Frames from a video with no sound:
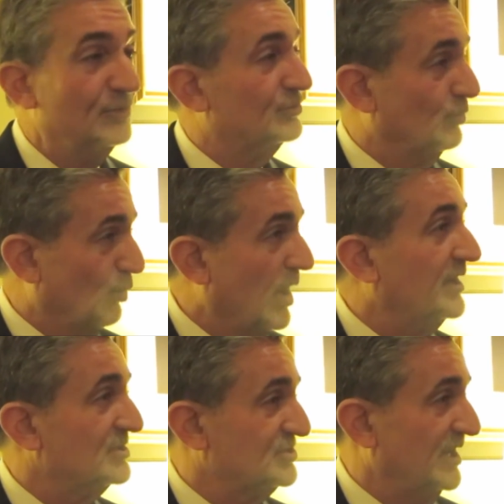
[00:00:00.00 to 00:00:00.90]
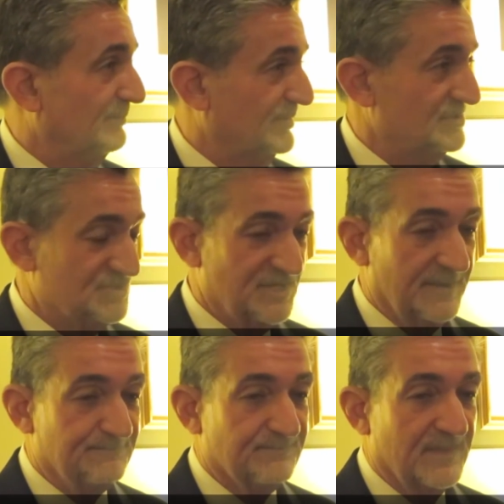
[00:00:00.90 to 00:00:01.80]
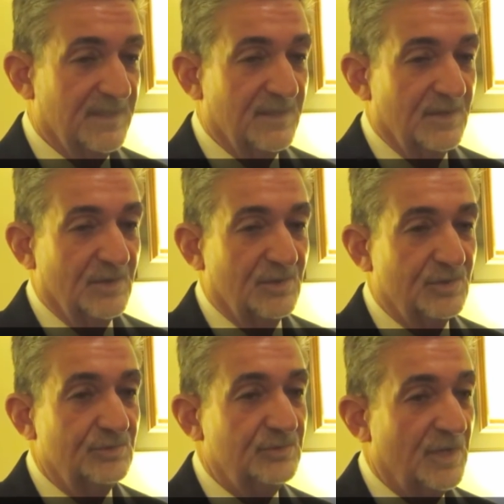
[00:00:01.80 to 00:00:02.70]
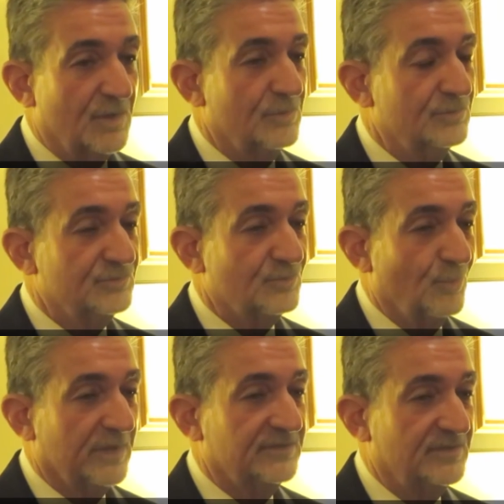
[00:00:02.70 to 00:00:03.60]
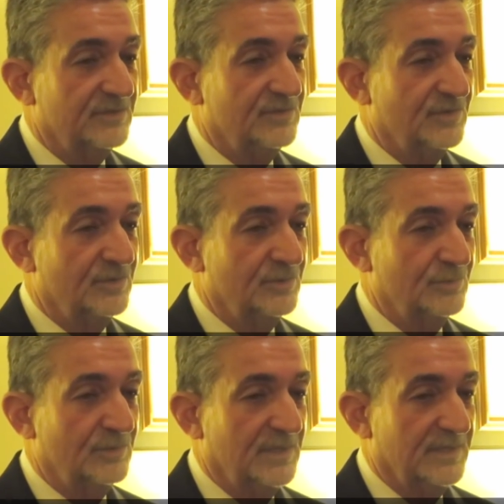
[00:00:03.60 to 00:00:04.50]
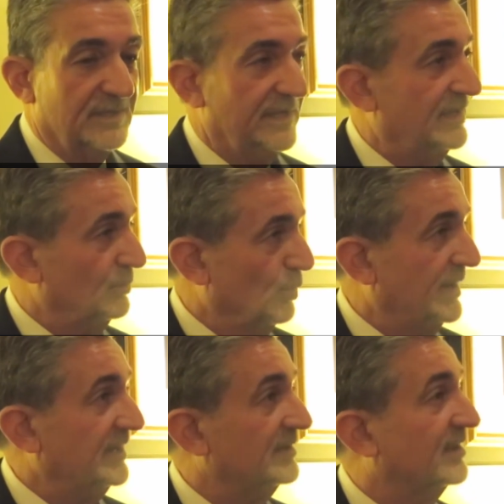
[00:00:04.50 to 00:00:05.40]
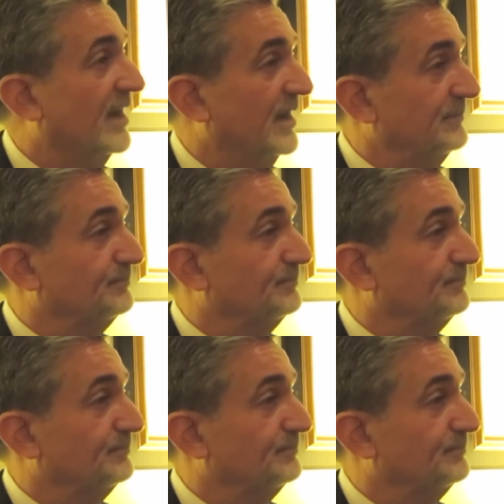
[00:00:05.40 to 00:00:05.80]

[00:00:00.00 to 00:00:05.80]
who's won a championship, who knows what to do in winning time.